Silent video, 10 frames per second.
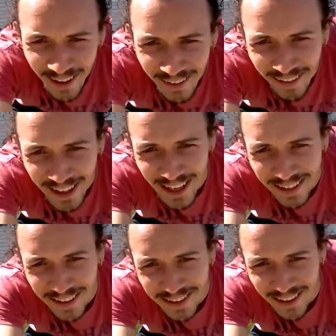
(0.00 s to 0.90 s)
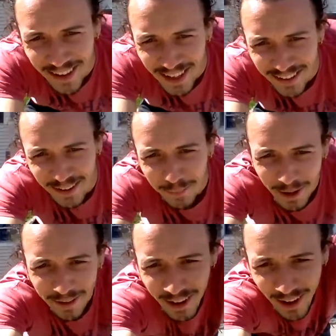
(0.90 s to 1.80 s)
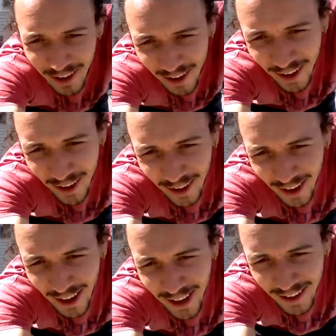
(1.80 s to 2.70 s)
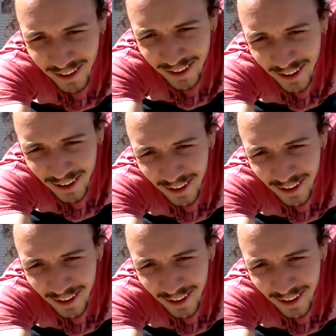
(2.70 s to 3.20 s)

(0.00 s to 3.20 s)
If I can end this, I can't see the mouse. End.